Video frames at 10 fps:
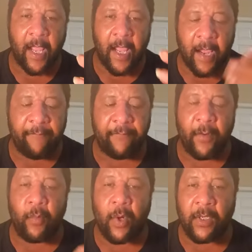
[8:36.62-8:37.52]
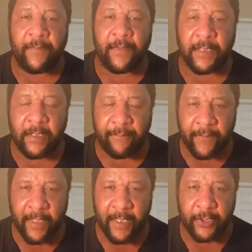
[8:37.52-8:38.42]
Every one of us in the
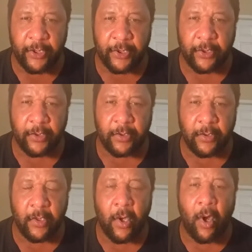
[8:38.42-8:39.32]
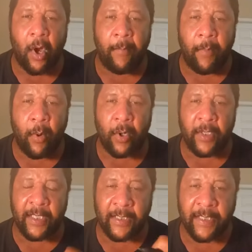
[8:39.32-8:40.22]
flesh are born
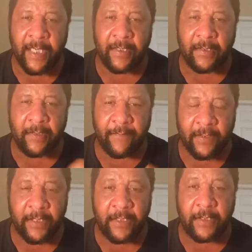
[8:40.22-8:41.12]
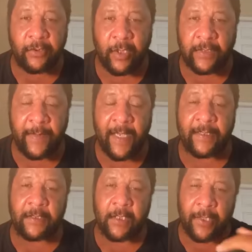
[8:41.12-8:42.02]
in the deadness of our sins and
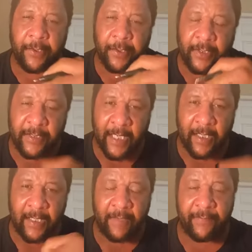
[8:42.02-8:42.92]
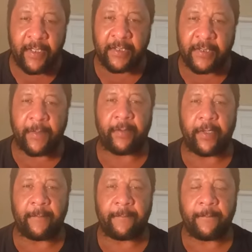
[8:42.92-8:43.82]
trespasses under the second heaven in the spirit.
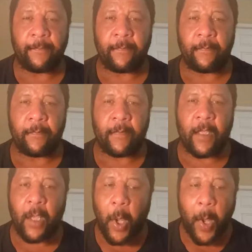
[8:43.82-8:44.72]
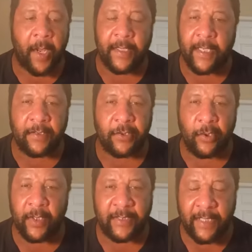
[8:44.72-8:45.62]
And there's
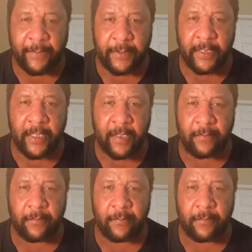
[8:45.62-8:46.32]
no exception to that.